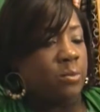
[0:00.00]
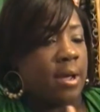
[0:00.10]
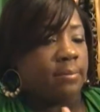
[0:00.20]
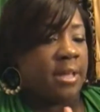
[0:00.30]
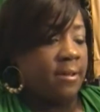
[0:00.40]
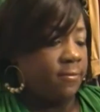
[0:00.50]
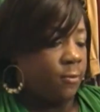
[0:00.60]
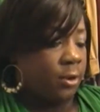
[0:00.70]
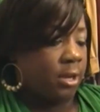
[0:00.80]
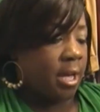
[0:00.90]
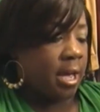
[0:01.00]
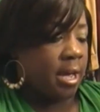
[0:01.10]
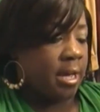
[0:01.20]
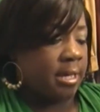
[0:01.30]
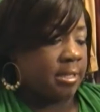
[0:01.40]
let me swipe that for you
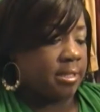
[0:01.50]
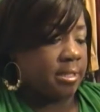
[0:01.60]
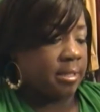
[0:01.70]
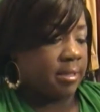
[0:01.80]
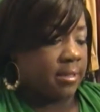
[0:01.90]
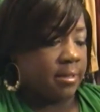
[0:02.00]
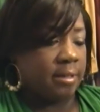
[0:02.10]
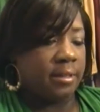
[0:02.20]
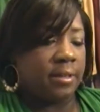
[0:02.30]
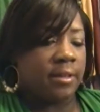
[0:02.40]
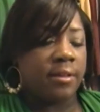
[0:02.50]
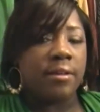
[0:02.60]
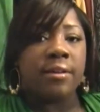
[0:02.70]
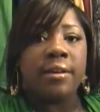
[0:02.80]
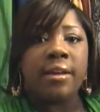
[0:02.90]
guys,
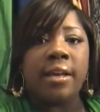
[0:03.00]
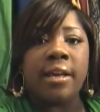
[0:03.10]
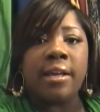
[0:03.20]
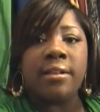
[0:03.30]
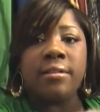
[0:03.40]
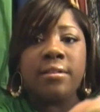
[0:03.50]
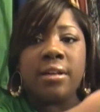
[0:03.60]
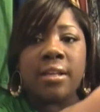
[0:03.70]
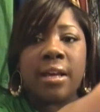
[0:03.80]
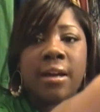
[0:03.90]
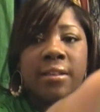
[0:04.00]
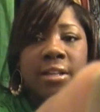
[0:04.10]
and look at